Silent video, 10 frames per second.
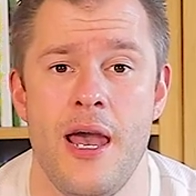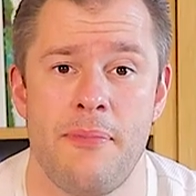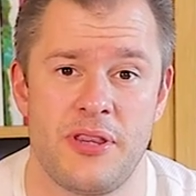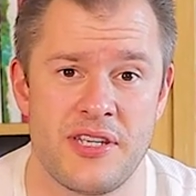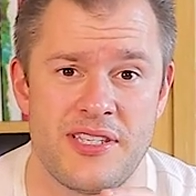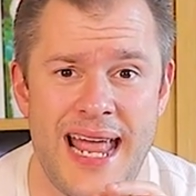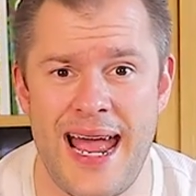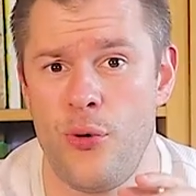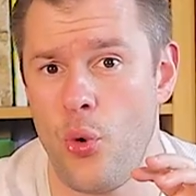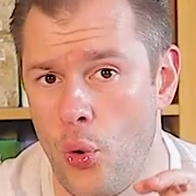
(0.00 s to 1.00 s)
But there's
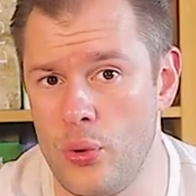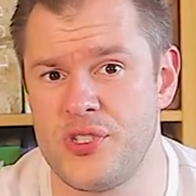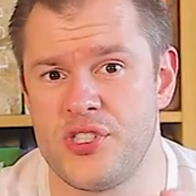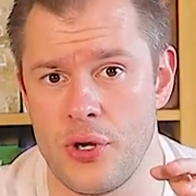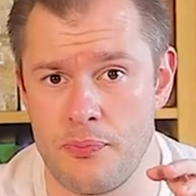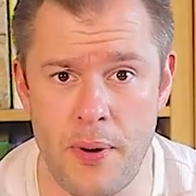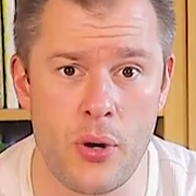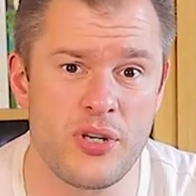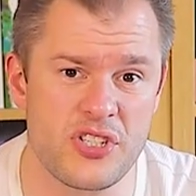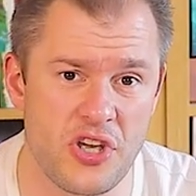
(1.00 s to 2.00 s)
now also
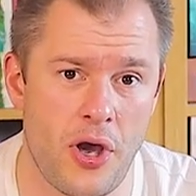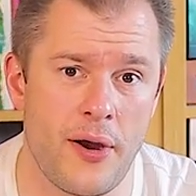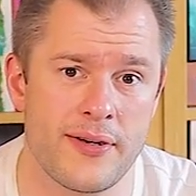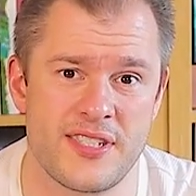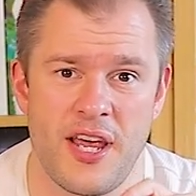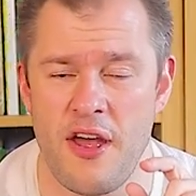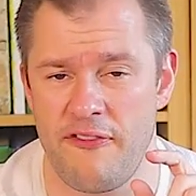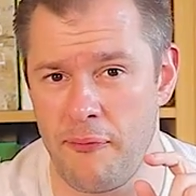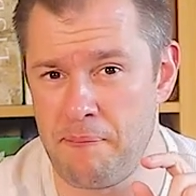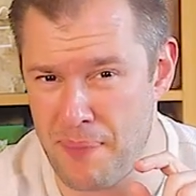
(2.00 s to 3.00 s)
bonus cards
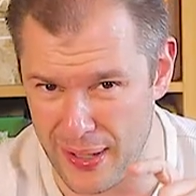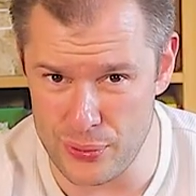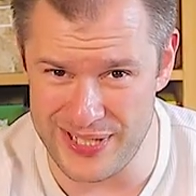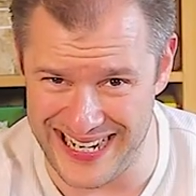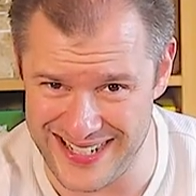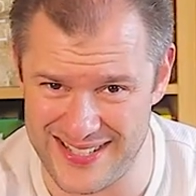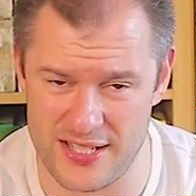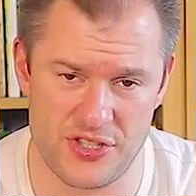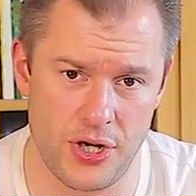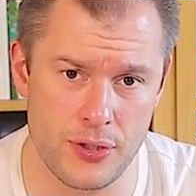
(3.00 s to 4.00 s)
for buildings.
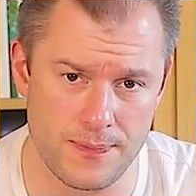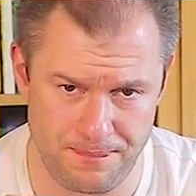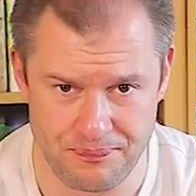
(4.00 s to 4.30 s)
So